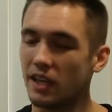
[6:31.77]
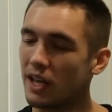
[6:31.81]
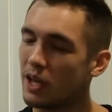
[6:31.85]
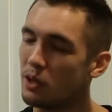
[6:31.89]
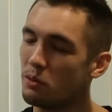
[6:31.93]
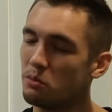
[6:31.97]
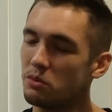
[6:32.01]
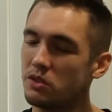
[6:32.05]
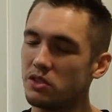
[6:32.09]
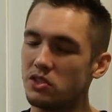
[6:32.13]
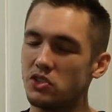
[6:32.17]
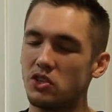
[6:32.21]

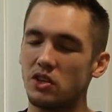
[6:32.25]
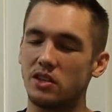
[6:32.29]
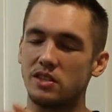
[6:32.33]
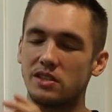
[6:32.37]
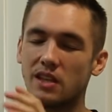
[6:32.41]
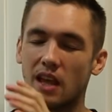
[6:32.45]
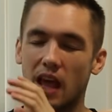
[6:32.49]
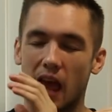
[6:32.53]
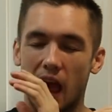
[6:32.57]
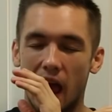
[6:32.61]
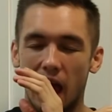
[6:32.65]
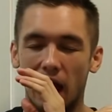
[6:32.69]
It was
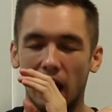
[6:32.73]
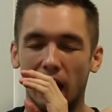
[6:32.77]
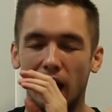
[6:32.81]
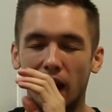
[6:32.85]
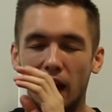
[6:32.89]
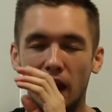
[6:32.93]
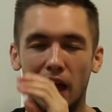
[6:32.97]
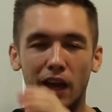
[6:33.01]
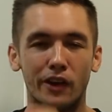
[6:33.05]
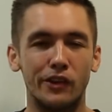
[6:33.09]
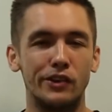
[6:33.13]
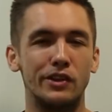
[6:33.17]
just
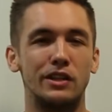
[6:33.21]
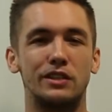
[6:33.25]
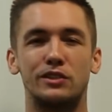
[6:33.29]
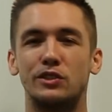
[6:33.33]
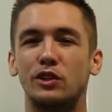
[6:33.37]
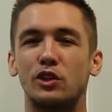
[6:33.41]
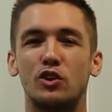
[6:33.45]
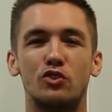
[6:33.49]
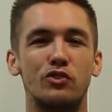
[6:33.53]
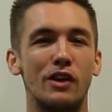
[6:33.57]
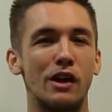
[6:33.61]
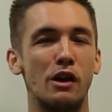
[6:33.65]
hilarious.
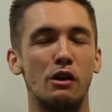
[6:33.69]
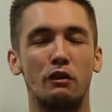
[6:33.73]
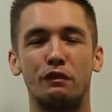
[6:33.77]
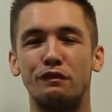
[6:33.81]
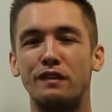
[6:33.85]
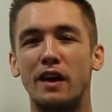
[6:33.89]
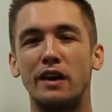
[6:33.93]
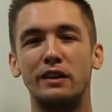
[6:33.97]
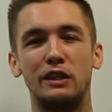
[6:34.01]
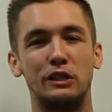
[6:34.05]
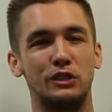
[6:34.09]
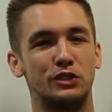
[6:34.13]
The crowd
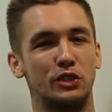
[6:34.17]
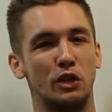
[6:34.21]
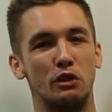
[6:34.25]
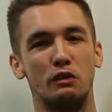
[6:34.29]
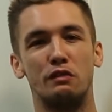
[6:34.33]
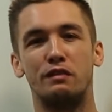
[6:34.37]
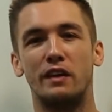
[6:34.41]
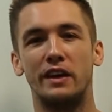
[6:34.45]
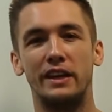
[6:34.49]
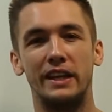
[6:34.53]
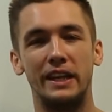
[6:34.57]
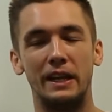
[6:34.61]
found it so
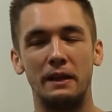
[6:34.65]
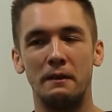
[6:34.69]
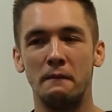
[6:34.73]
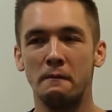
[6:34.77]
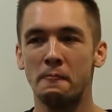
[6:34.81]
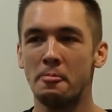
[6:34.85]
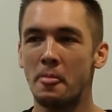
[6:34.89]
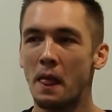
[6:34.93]
funny.